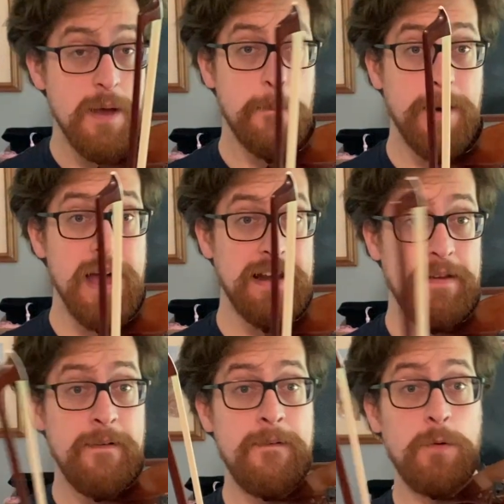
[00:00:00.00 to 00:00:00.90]
But
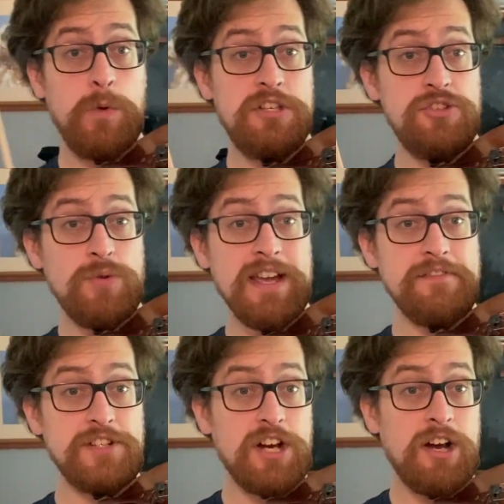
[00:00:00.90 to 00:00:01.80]
we do have
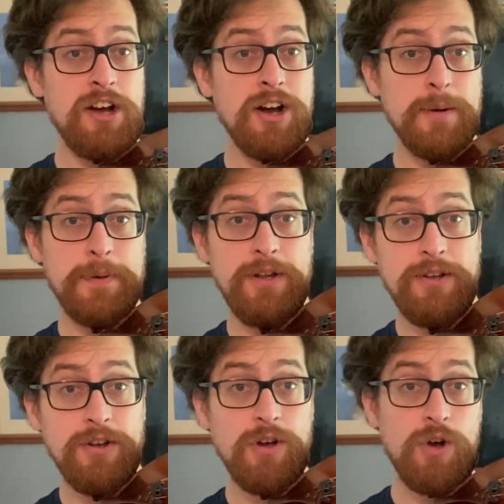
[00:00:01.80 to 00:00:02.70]
to hop
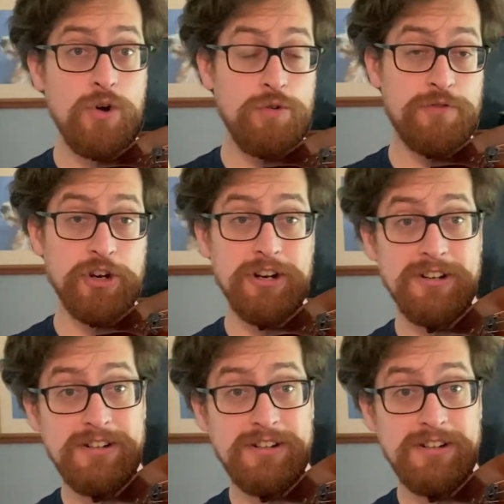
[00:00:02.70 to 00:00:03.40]
over